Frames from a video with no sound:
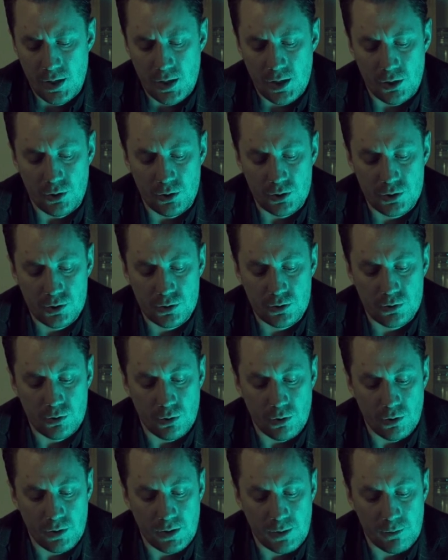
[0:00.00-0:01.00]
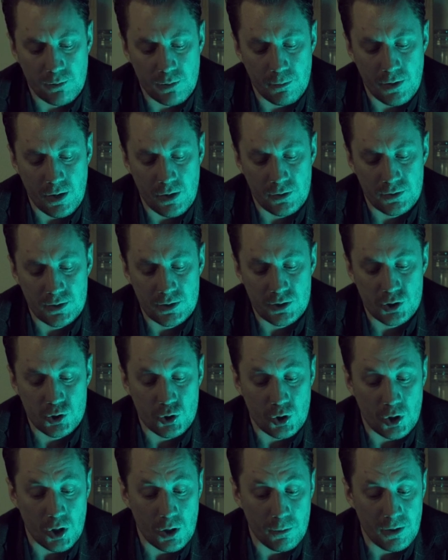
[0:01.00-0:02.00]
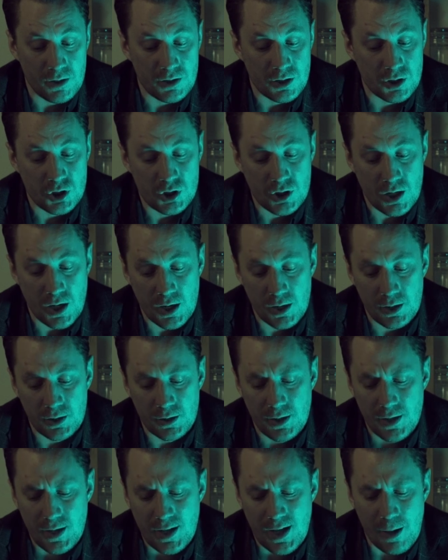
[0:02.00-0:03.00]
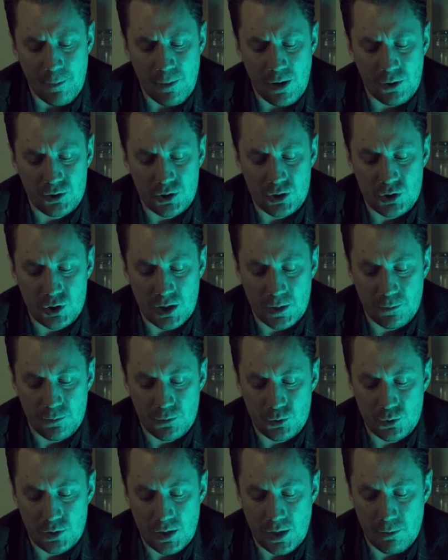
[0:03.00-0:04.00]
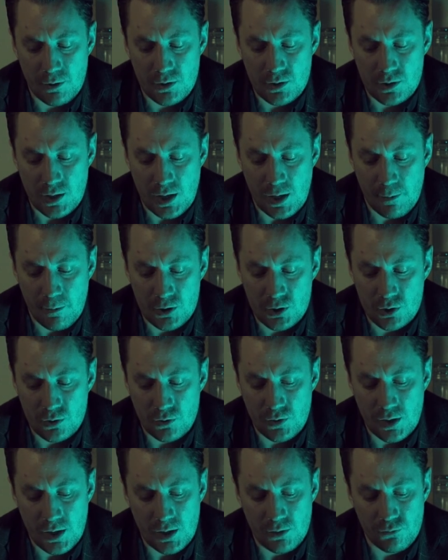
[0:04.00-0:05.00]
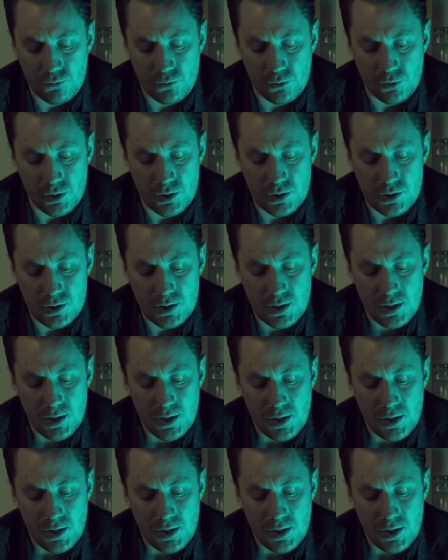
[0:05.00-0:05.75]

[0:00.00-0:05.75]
I also told them about his trauma as a child, about the trip to the Amazon rainforest,